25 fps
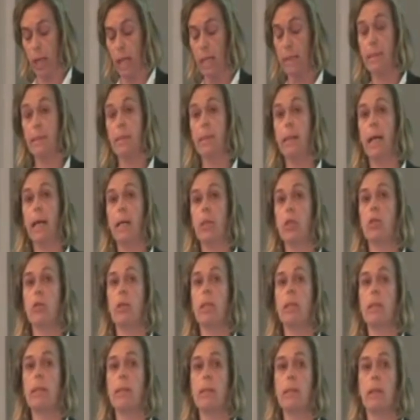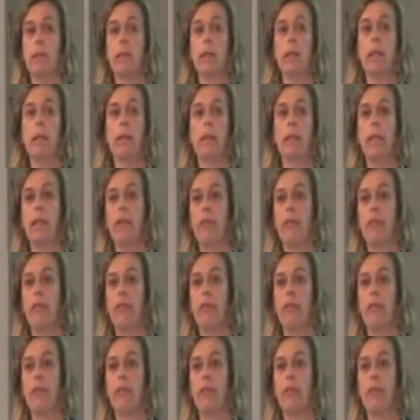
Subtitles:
as actually studying the